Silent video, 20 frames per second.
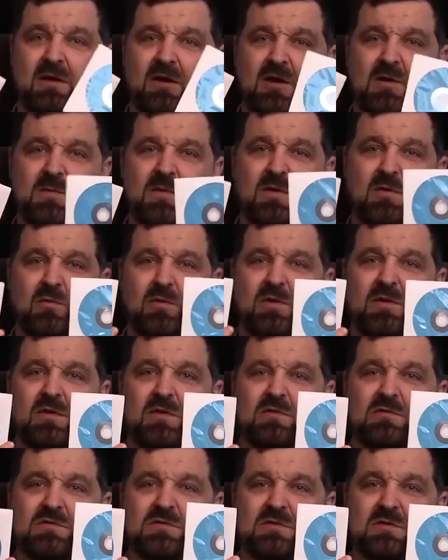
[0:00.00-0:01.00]
It could be a
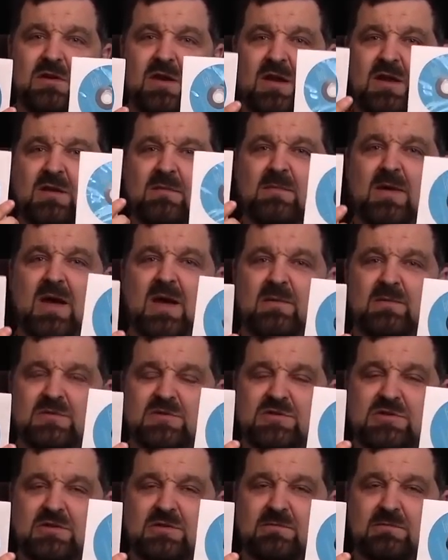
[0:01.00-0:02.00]
Windows and a Mac
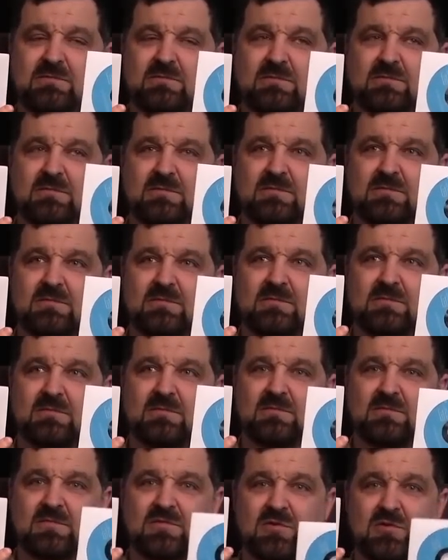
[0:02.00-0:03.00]
machine.
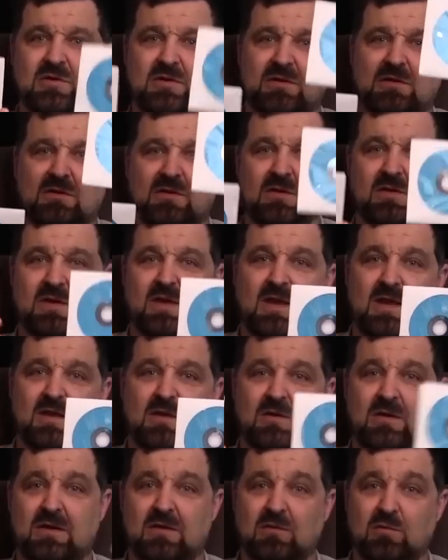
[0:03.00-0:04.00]
So
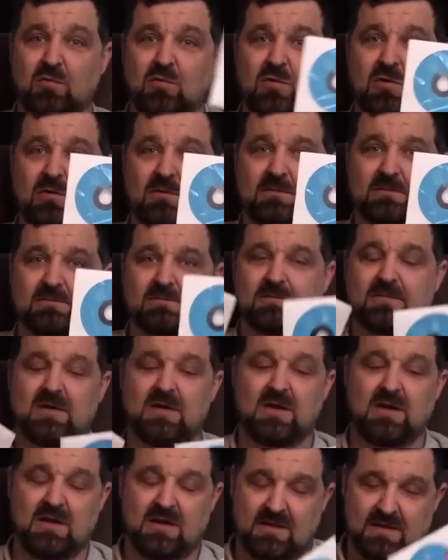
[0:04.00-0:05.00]
either or.
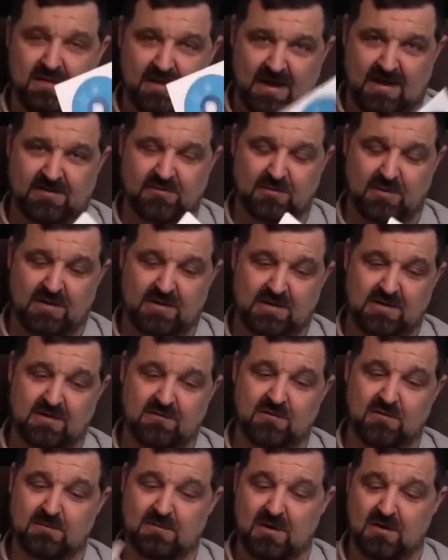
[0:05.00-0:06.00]
That's why they
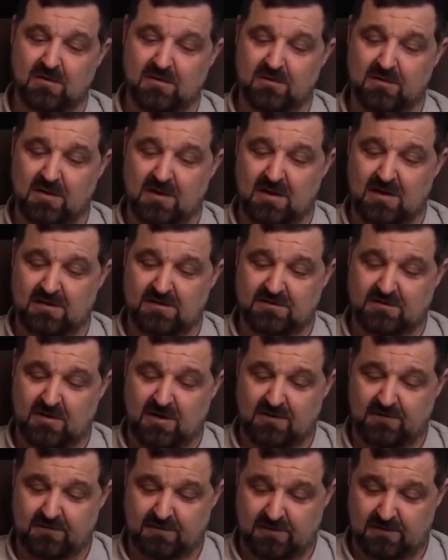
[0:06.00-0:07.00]
give you both
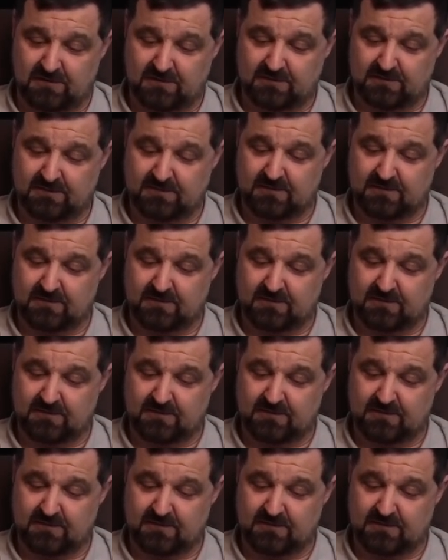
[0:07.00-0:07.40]
software